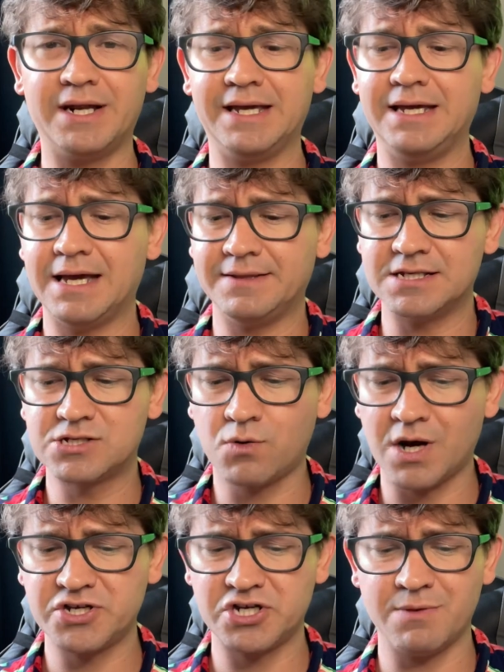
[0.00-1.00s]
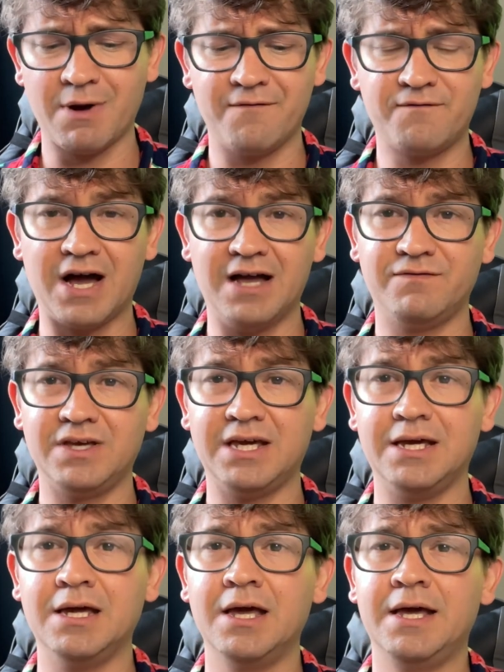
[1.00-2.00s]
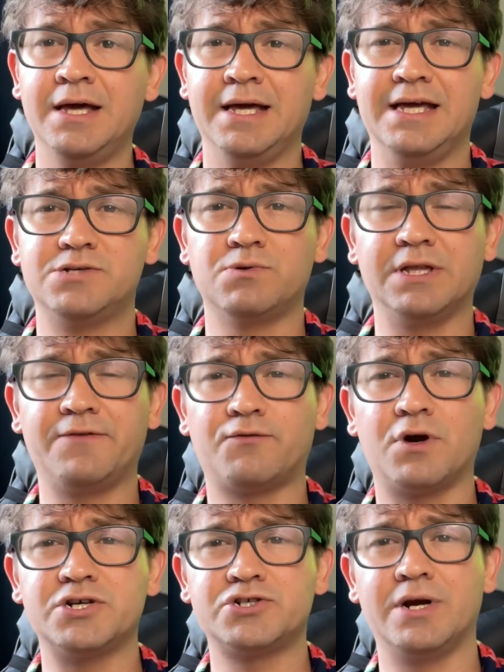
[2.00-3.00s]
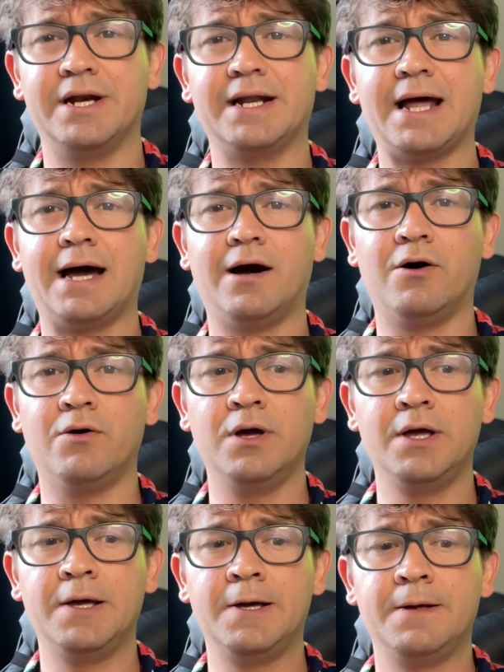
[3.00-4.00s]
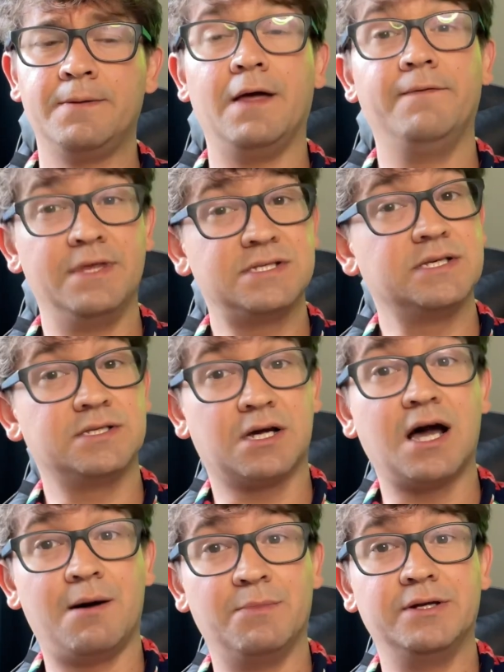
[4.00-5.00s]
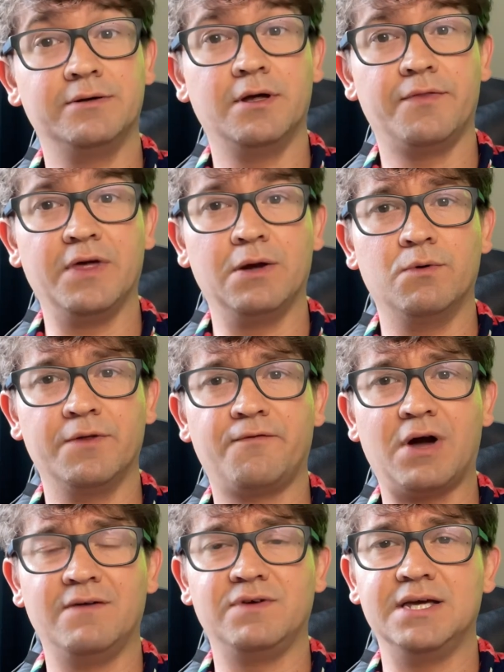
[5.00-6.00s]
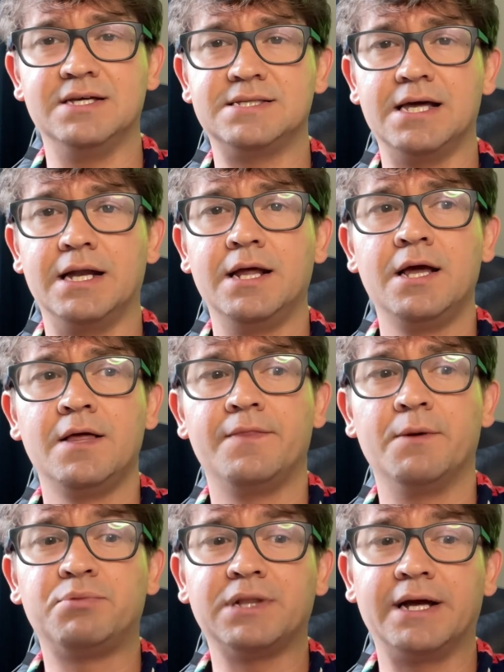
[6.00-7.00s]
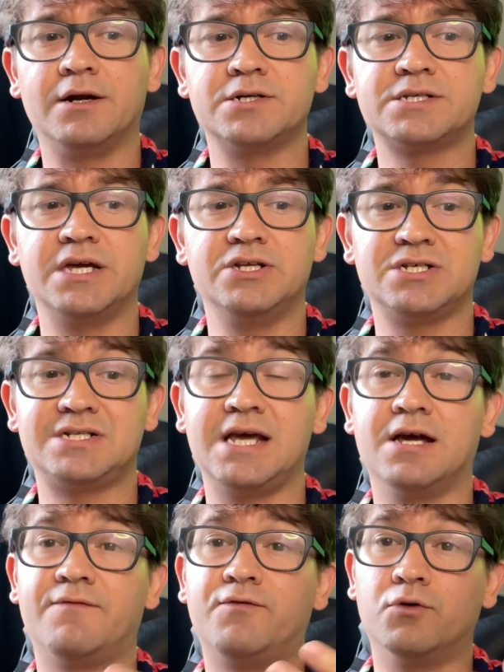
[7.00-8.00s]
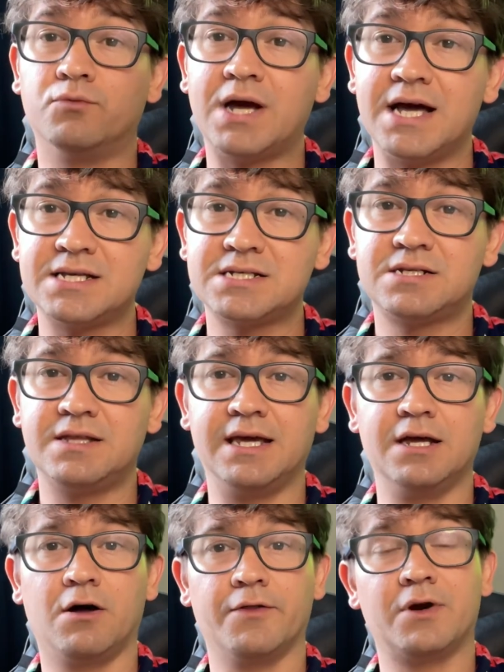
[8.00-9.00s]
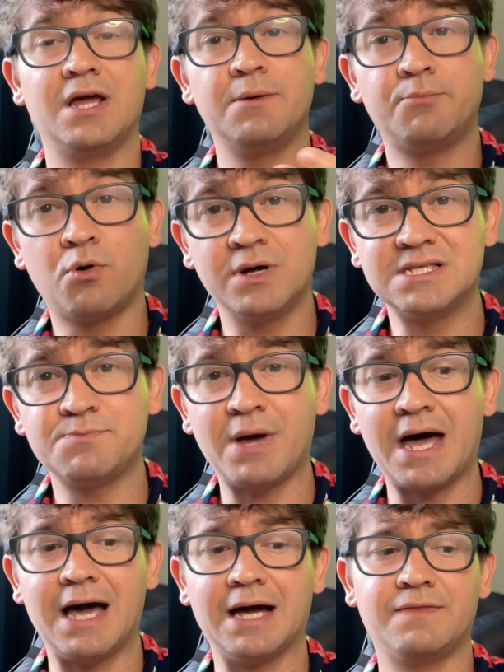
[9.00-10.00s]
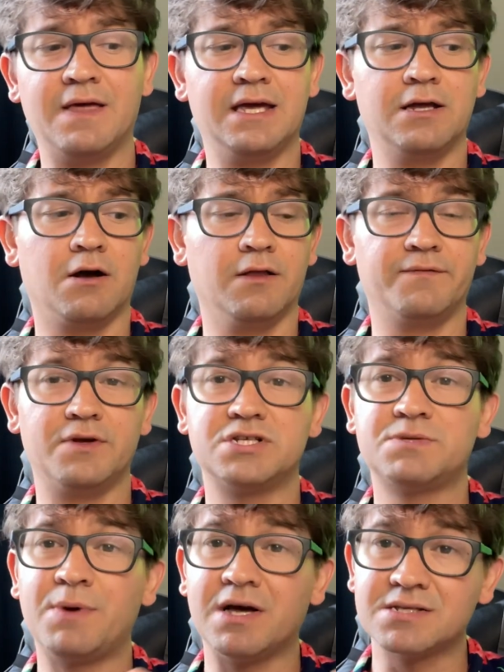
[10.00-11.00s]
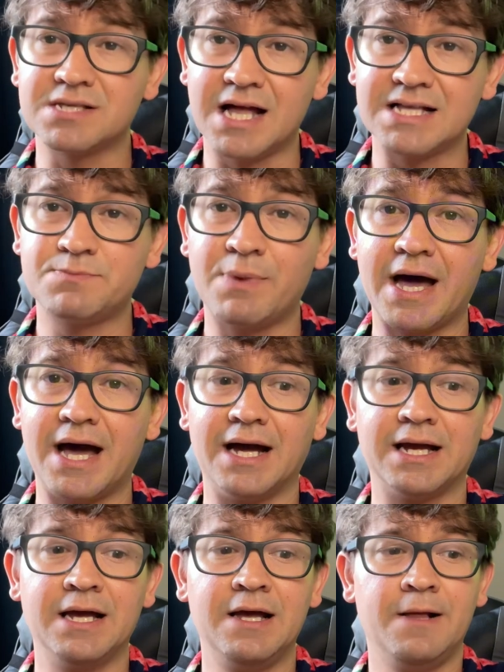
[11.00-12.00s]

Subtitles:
He had this question about 5e. He's really frustrated how, and this is a common thing with 5e, is that the players can just take a full rest. They get all their hit points back. They get all of their spell slots back.